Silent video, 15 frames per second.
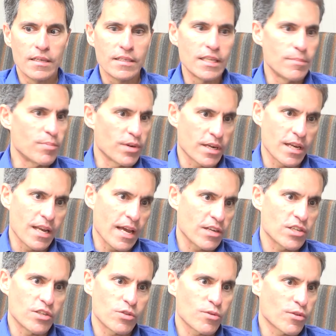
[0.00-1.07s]
deeper
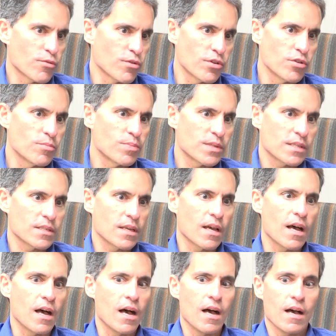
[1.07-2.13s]
connections with groups.
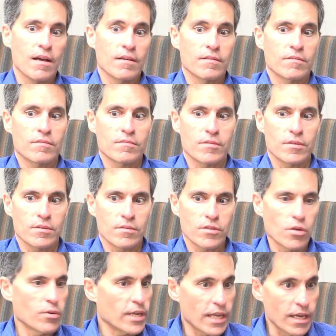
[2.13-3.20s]

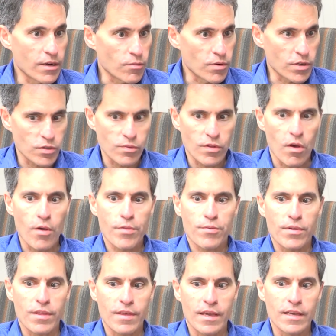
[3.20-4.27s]
So again, it works with all
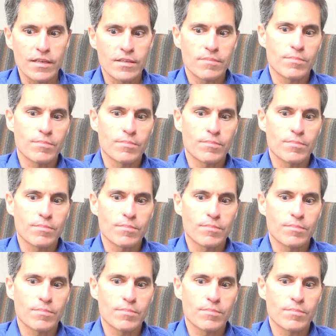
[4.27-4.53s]
three things,